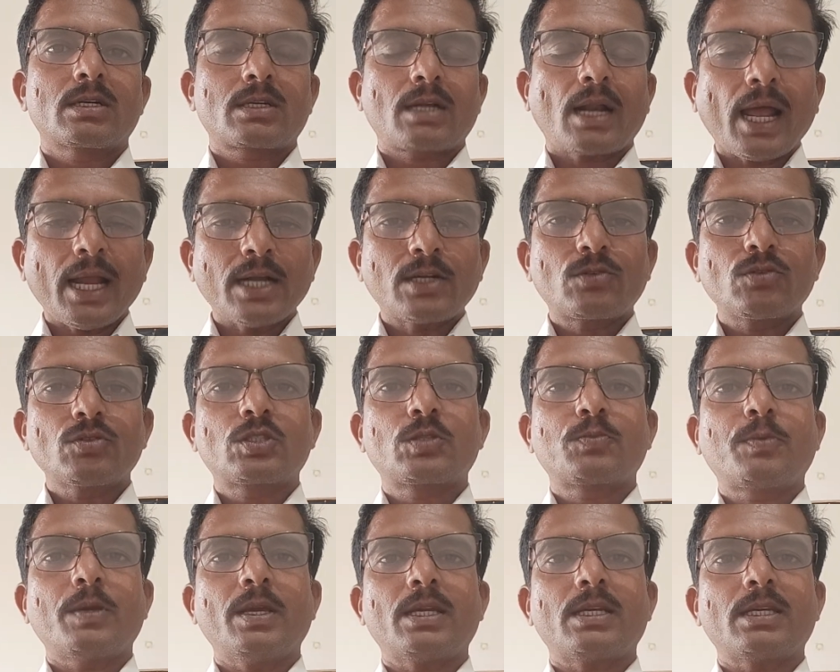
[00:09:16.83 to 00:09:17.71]
try to
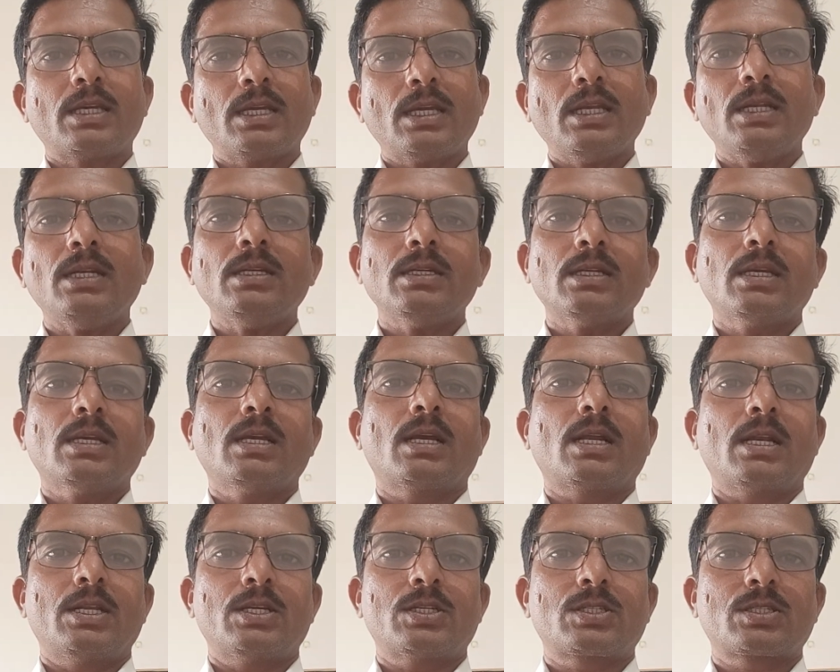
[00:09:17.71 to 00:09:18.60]
speak in
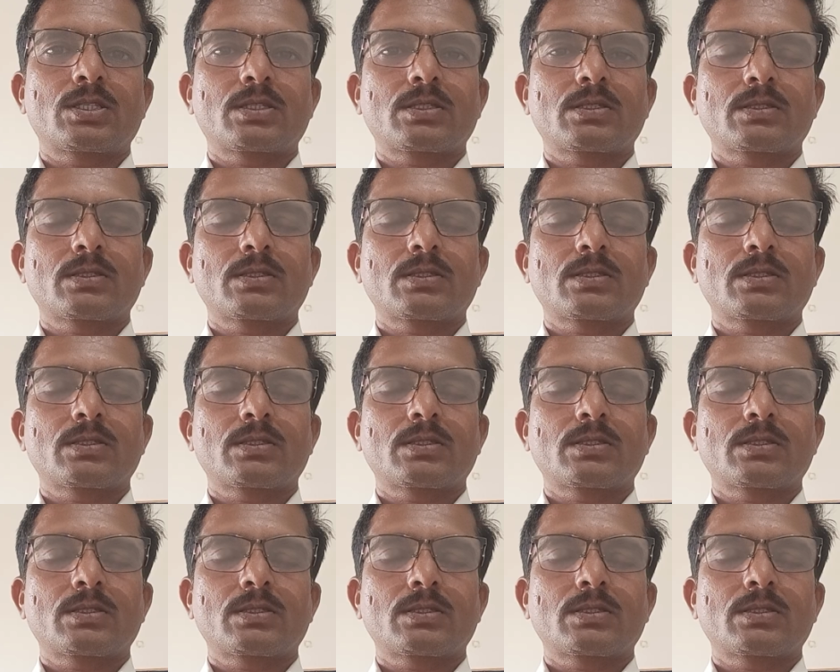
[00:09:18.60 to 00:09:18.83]
English.